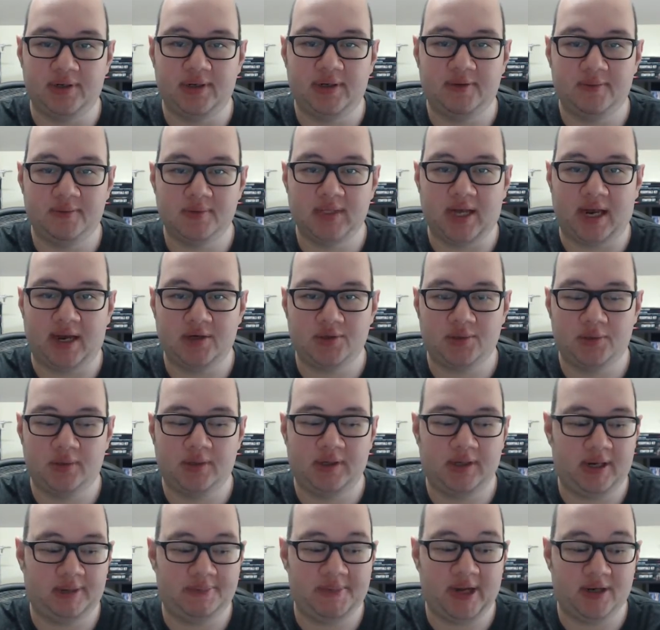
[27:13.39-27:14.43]
I was
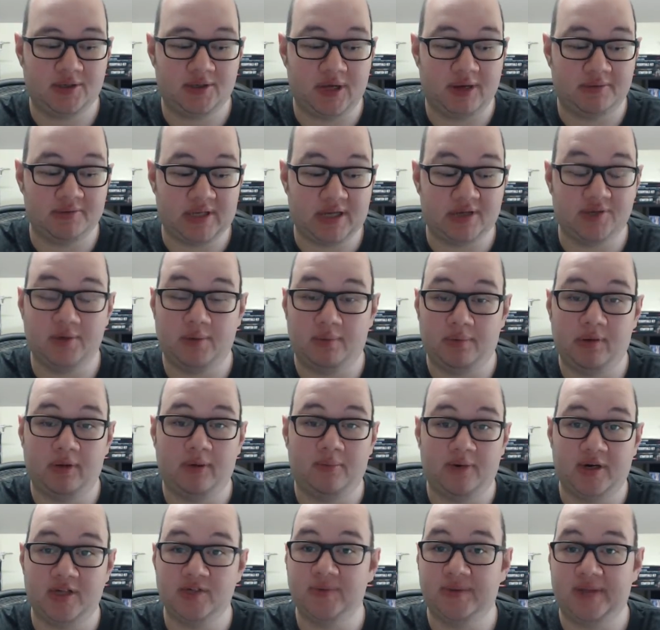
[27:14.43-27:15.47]
actually really
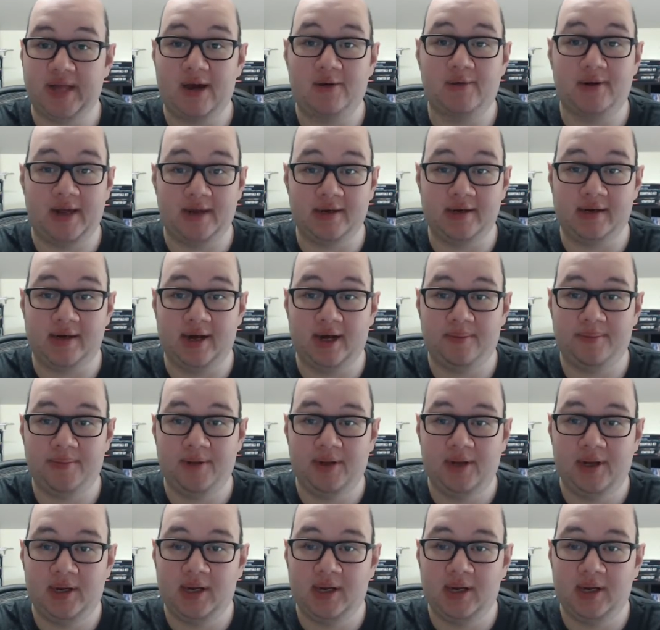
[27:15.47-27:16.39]
impressed with how it ended up.